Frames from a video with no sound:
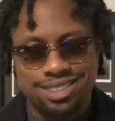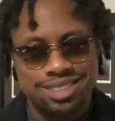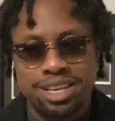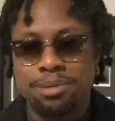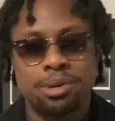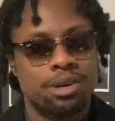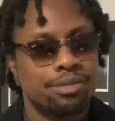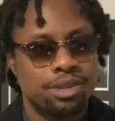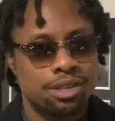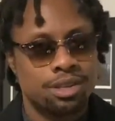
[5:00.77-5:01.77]
damn near
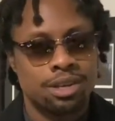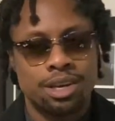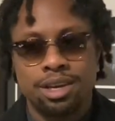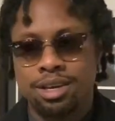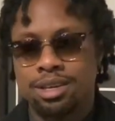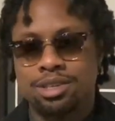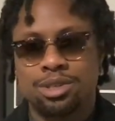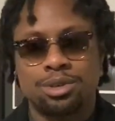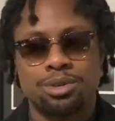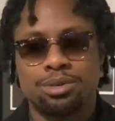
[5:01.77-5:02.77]
everything,
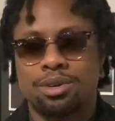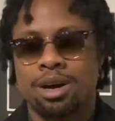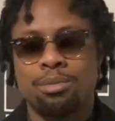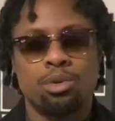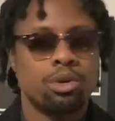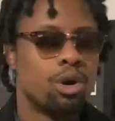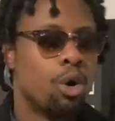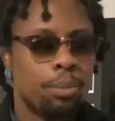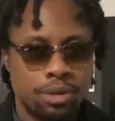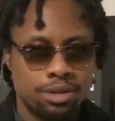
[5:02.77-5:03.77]
so I'm more
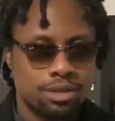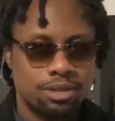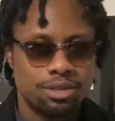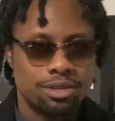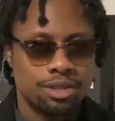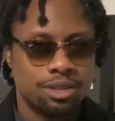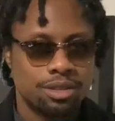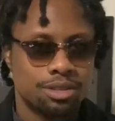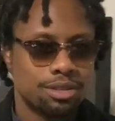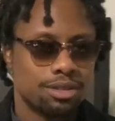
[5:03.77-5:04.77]
open
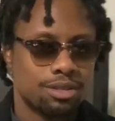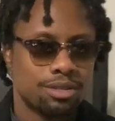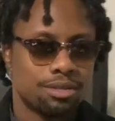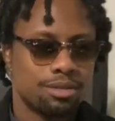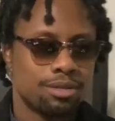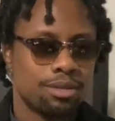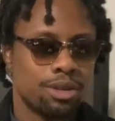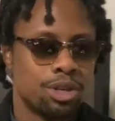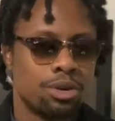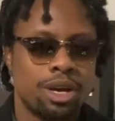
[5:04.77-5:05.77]
to
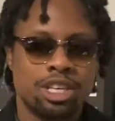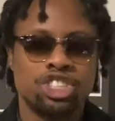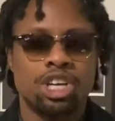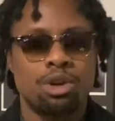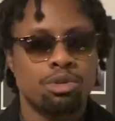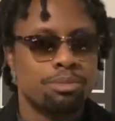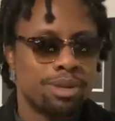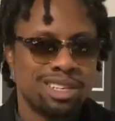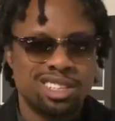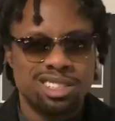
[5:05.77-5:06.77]
kind of genre
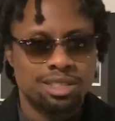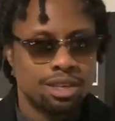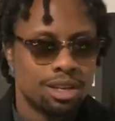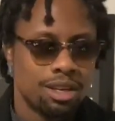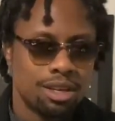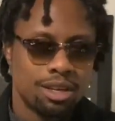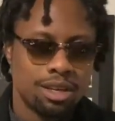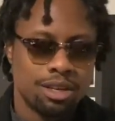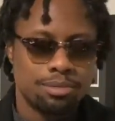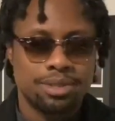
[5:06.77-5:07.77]
bending
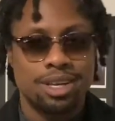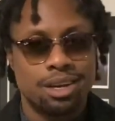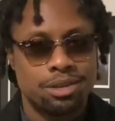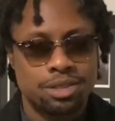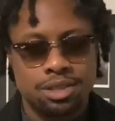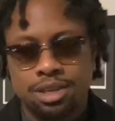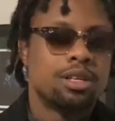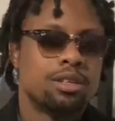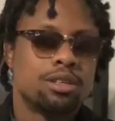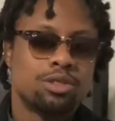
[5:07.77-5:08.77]
styles.
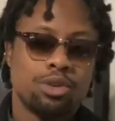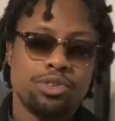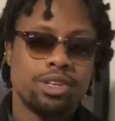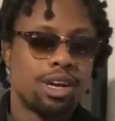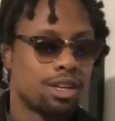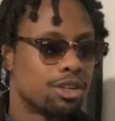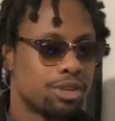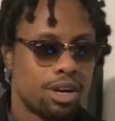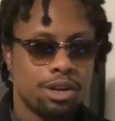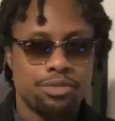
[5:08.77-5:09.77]
So if you're not a Lil
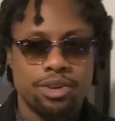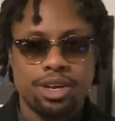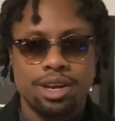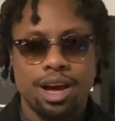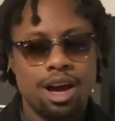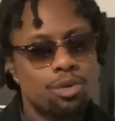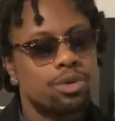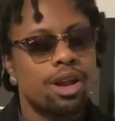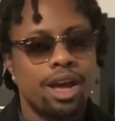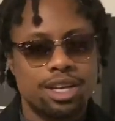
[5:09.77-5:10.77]
Yachty fan, I
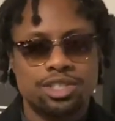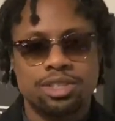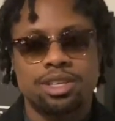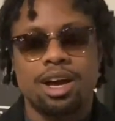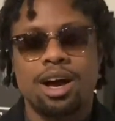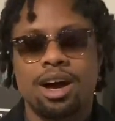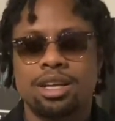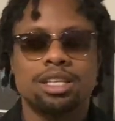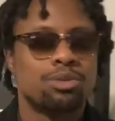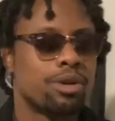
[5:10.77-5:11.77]
would actually
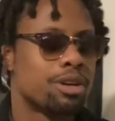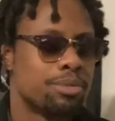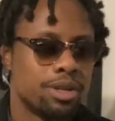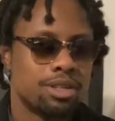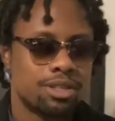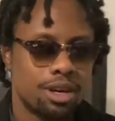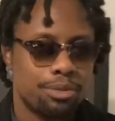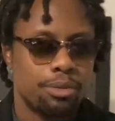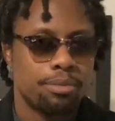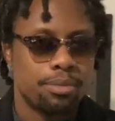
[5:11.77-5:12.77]
highly recommend this
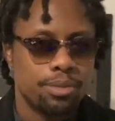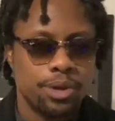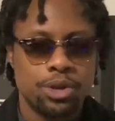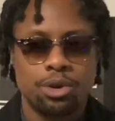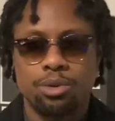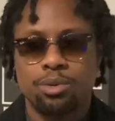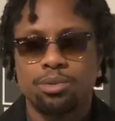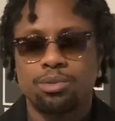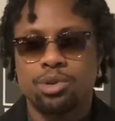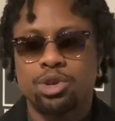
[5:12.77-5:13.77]
album. You know,
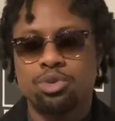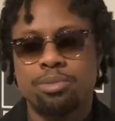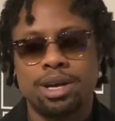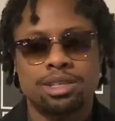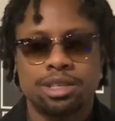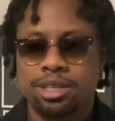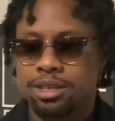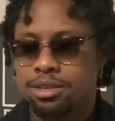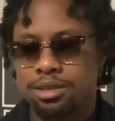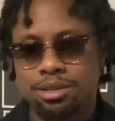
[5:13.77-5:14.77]
you might look
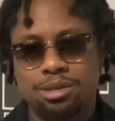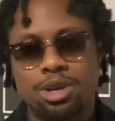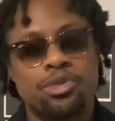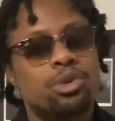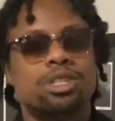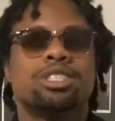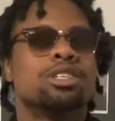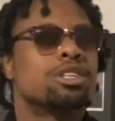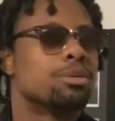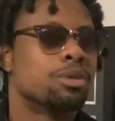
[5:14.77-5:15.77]
at, if you were to just
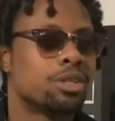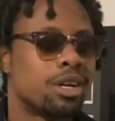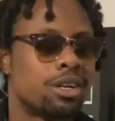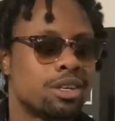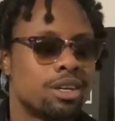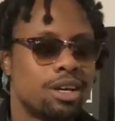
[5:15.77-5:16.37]
look up Lil Yachty,